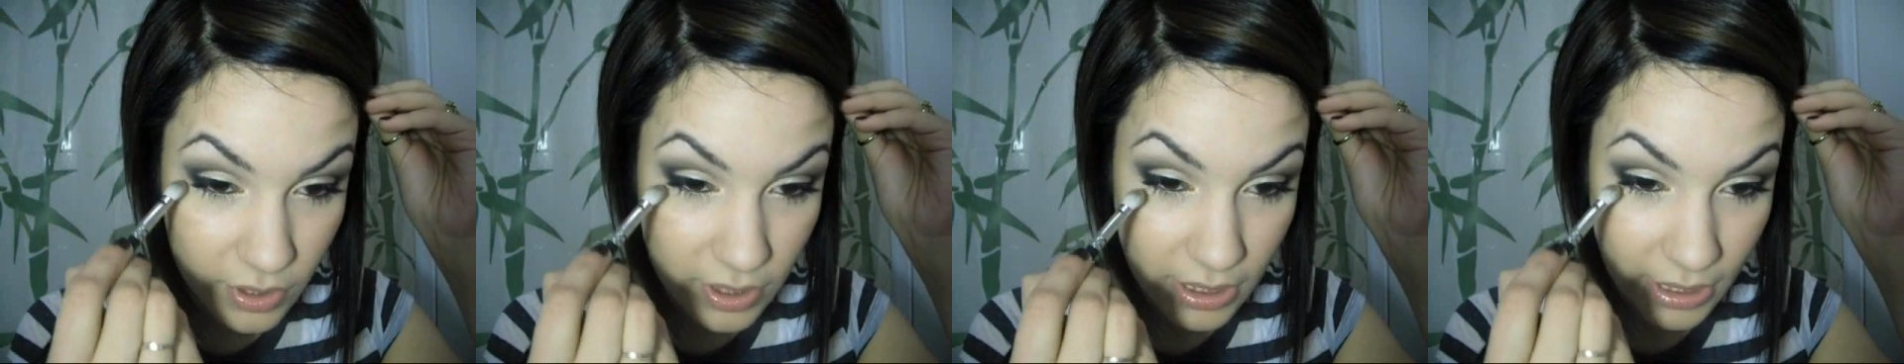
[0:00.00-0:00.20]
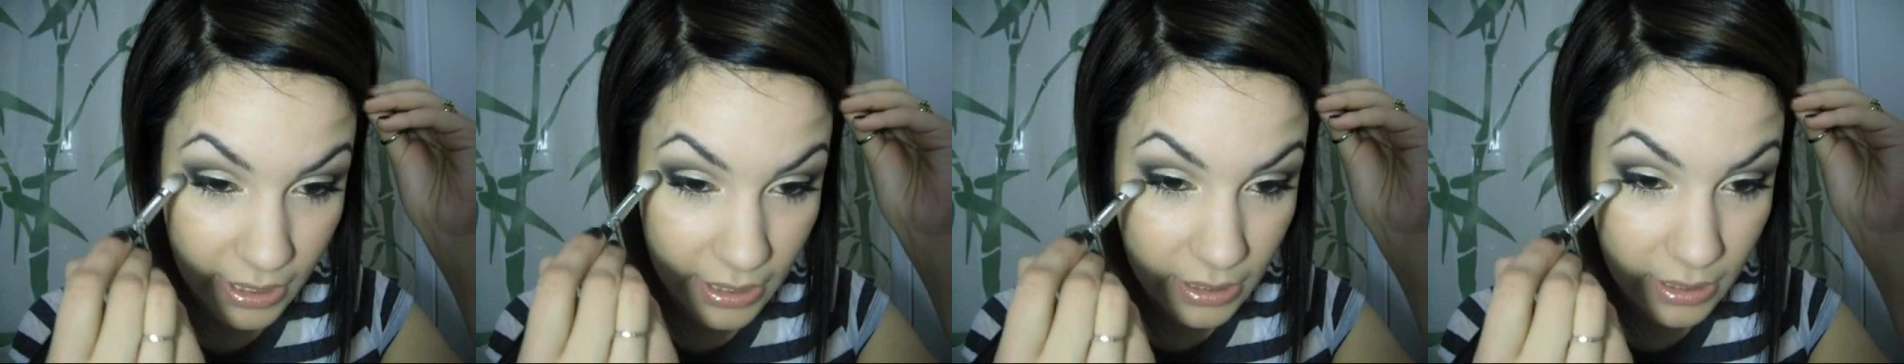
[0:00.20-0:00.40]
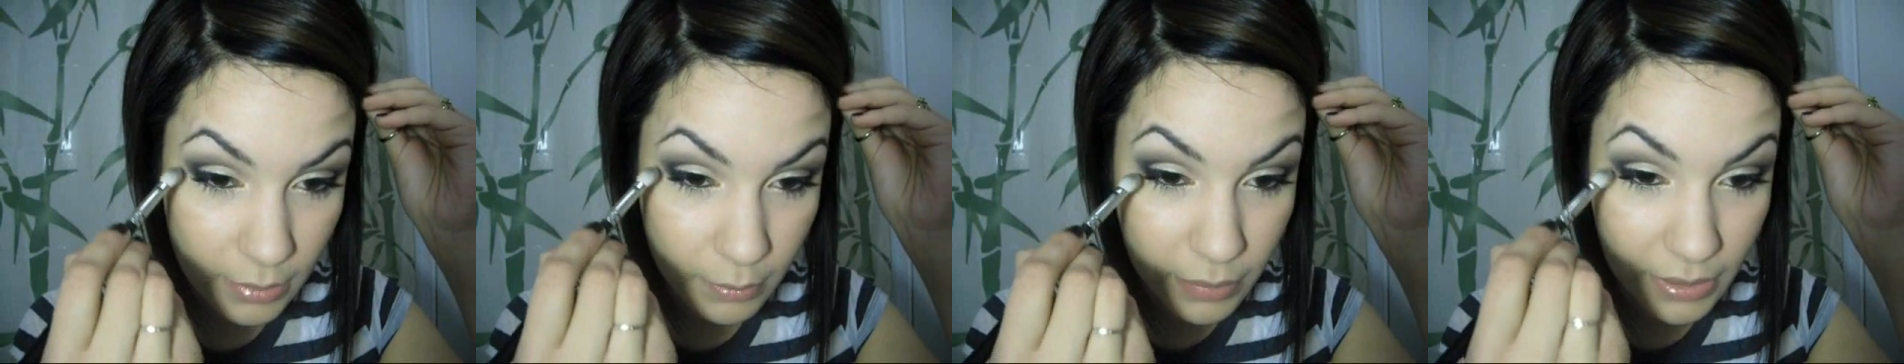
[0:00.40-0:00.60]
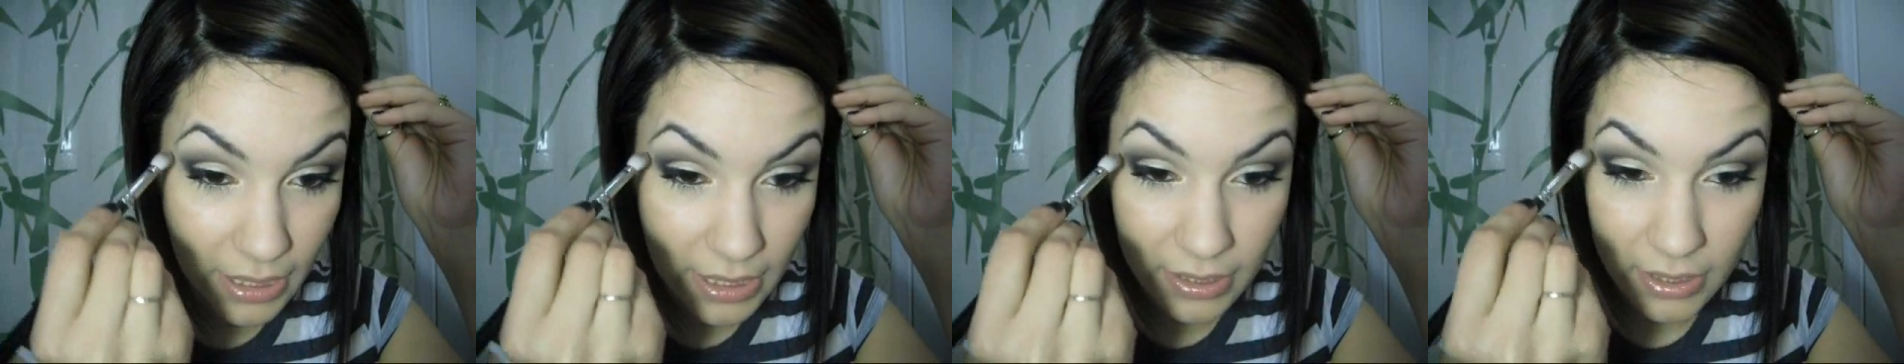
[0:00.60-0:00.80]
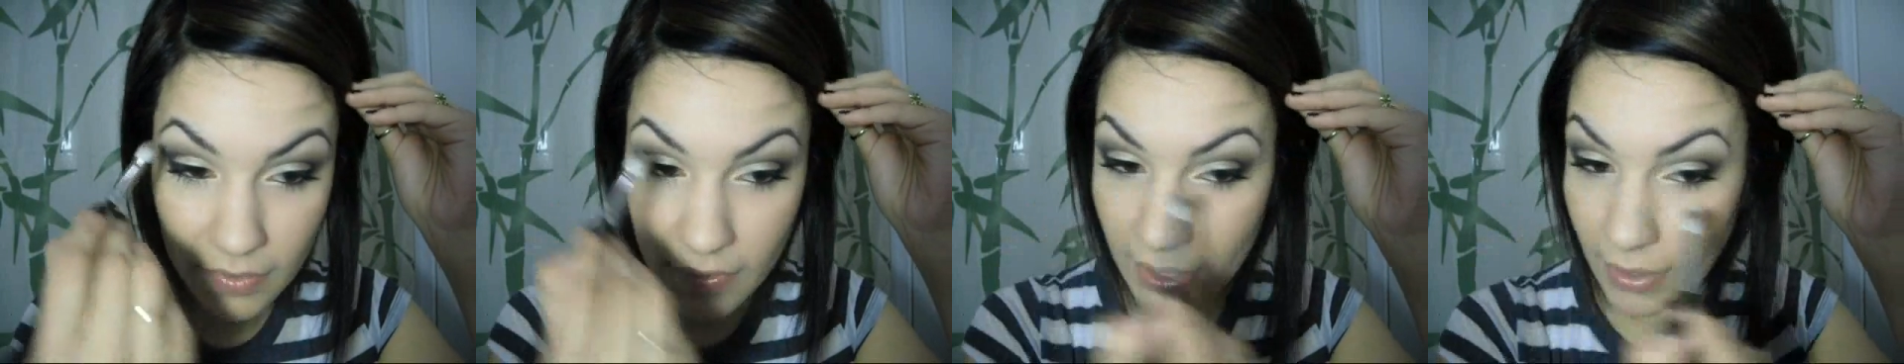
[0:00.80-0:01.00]
slightly
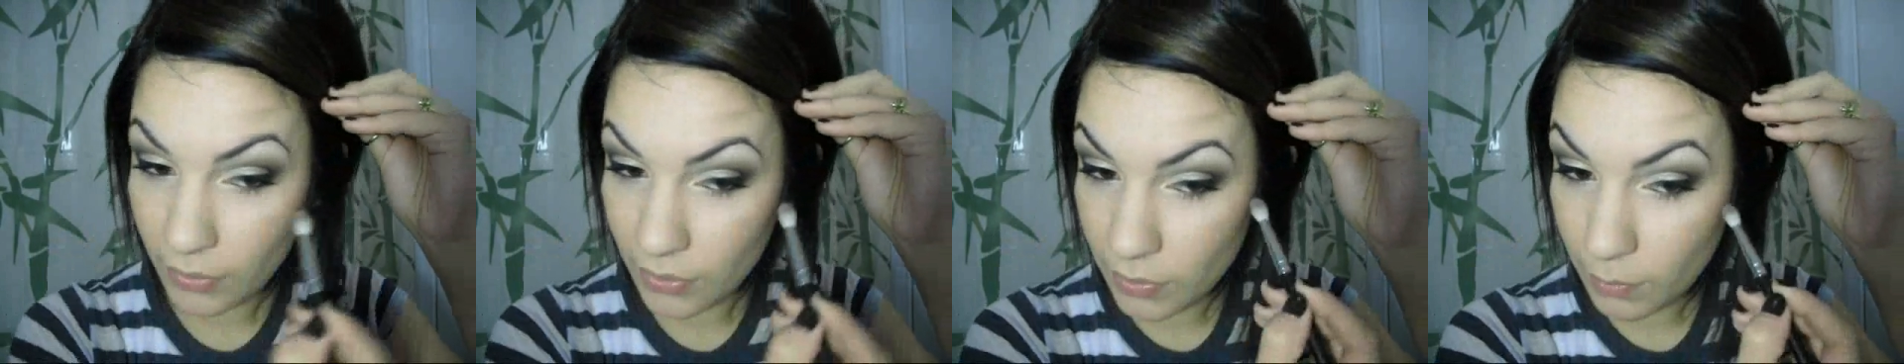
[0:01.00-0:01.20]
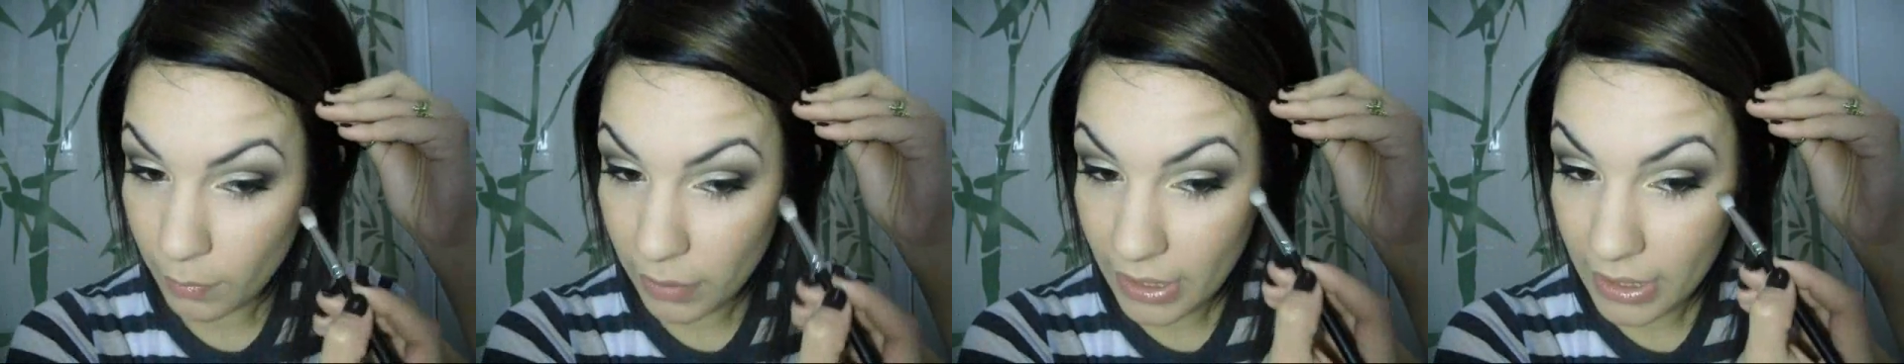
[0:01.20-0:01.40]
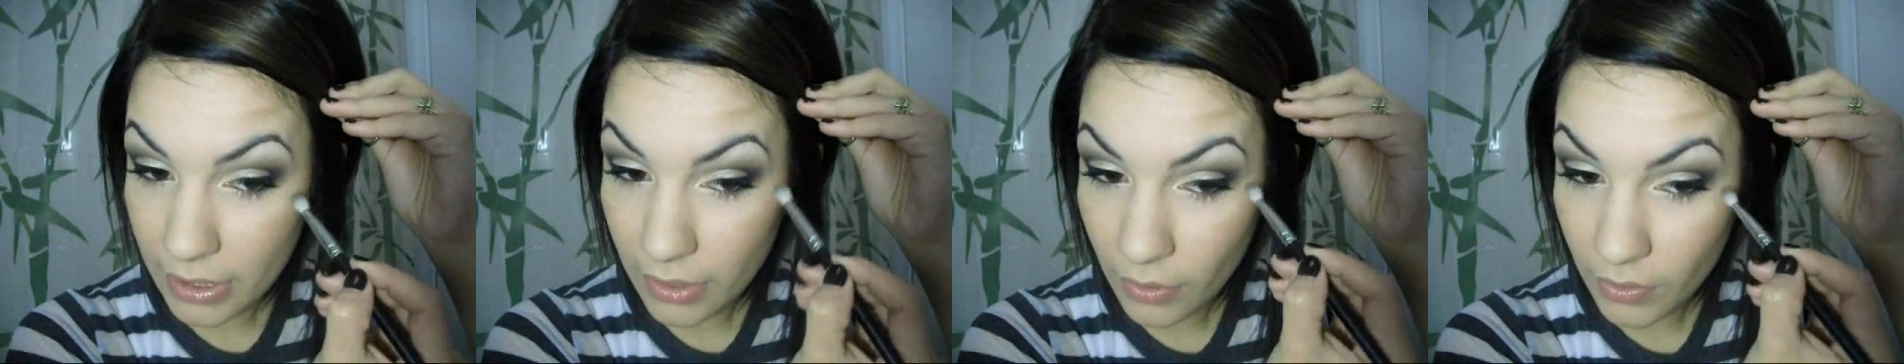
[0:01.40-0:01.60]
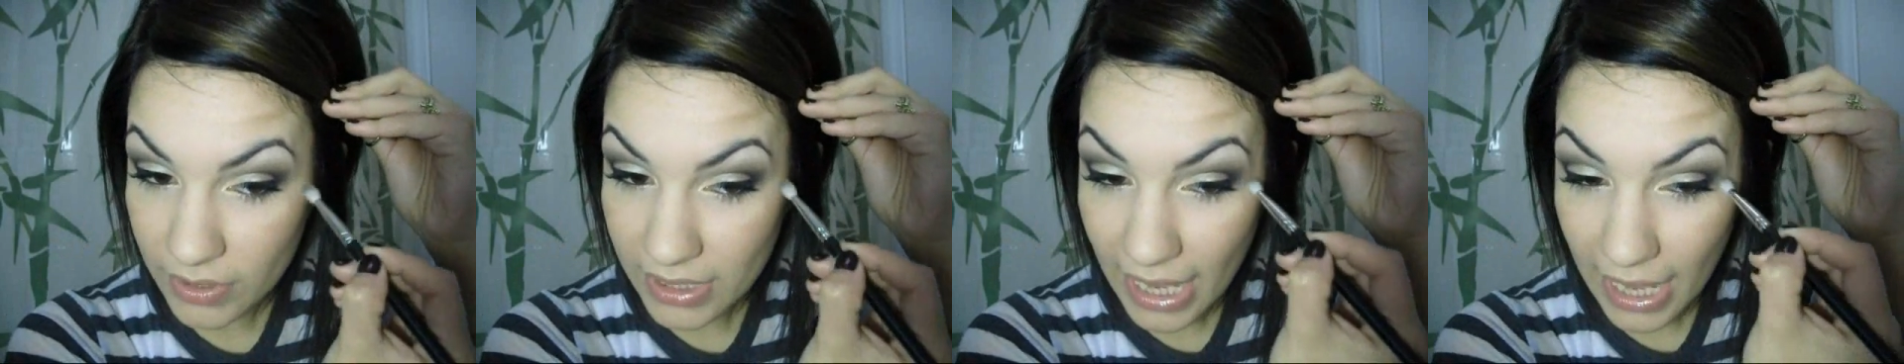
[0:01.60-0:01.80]
blended those